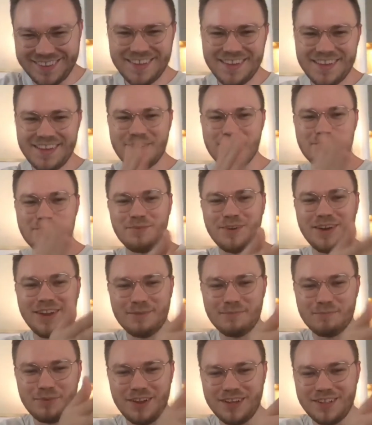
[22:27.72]
nice, pretty
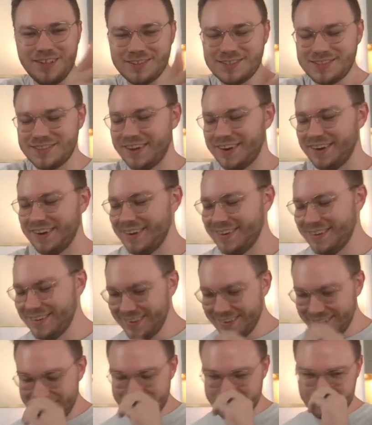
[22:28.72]
pretty close there.
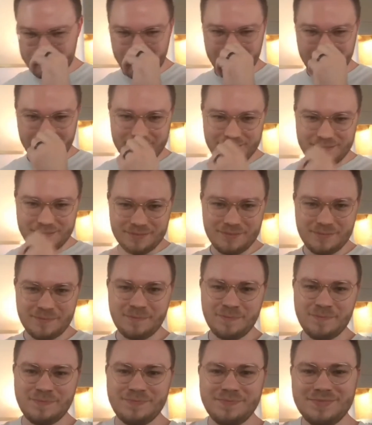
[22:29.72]
But all the shit I
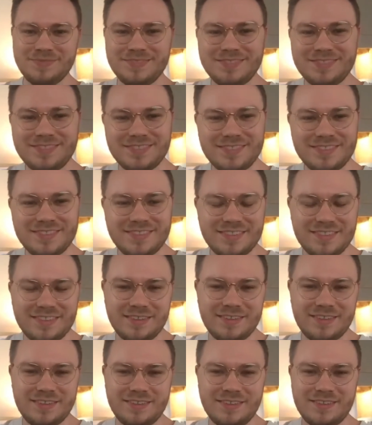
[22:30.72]
make is like hundred
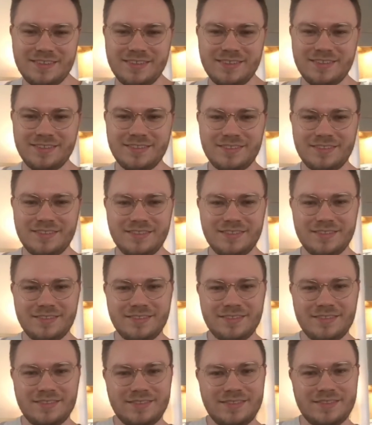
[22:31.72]
percent passion
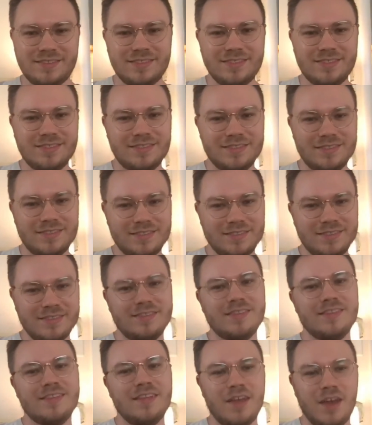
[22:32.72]
pit and kids of eighty
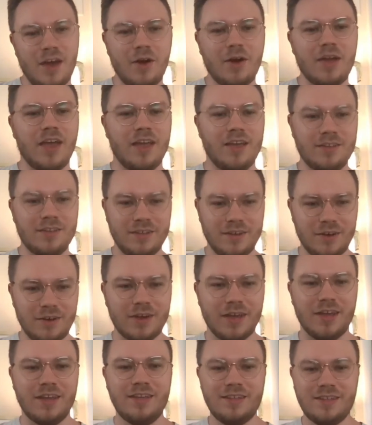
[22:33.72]
eight. Okay, like that's how
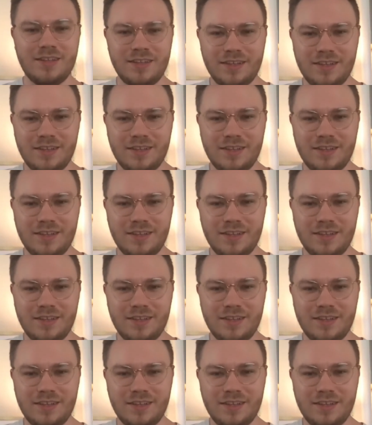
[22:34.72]
everything